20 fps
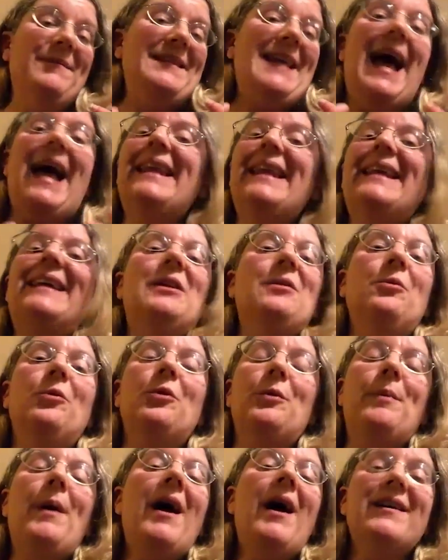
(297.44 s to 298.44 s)
telling you all
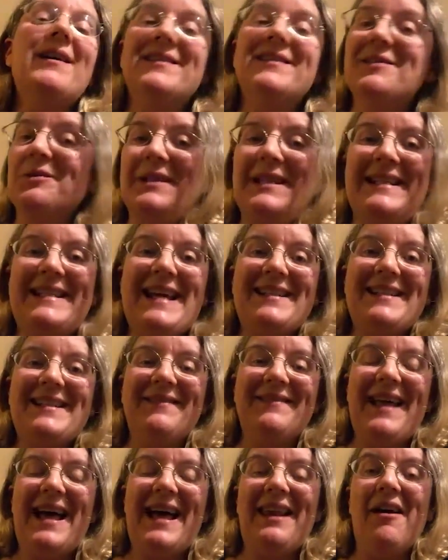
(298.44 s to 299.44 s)
the personal details
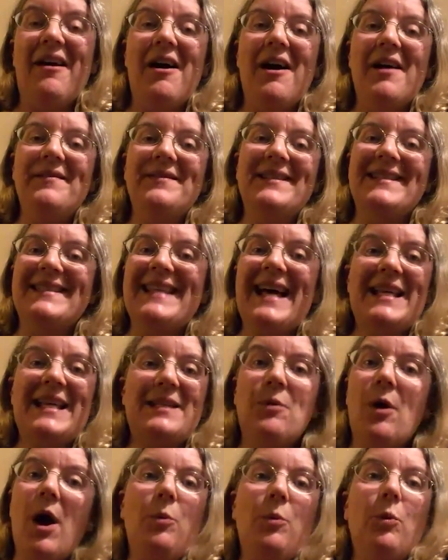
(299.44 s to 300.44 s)
of their lives, because
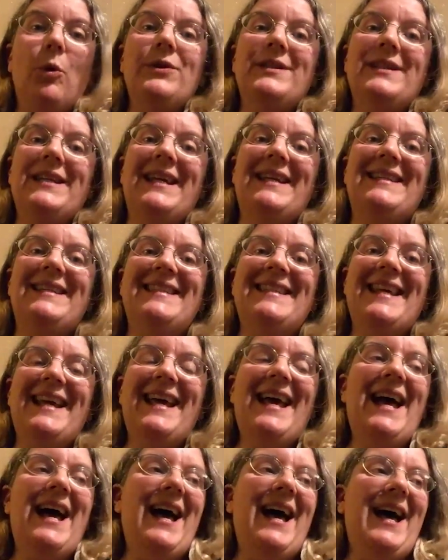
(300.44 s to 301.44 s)
that's what I wanted
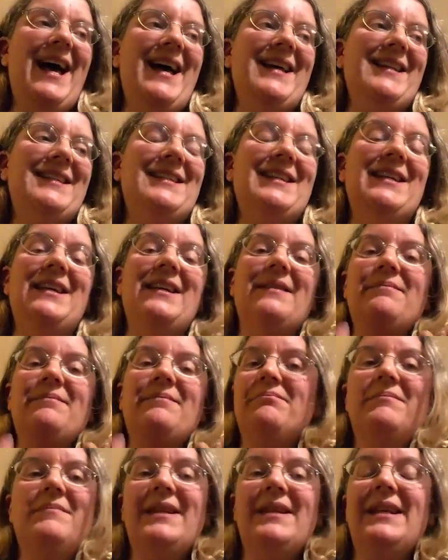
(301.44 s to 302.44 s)
to,
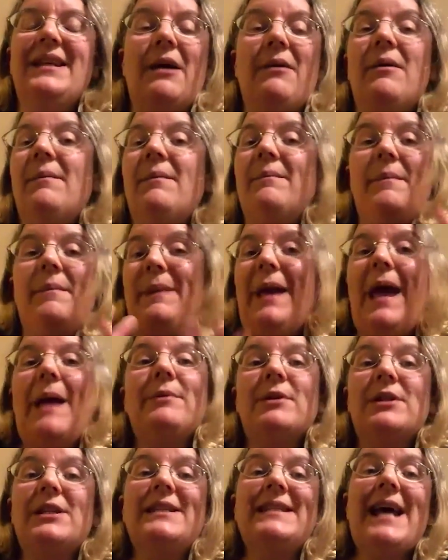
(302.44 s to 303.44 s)
you know, be
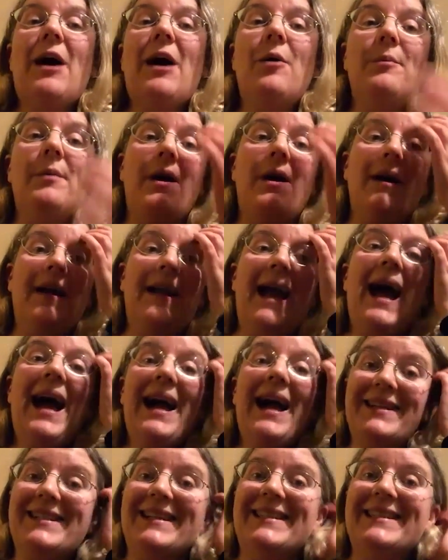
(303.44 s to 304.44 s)
able to tell my
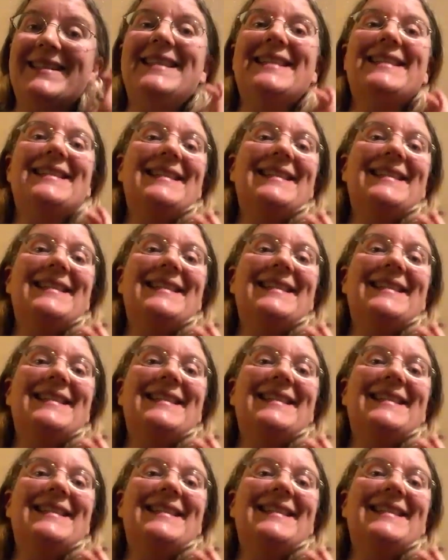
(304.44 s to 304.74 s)
actors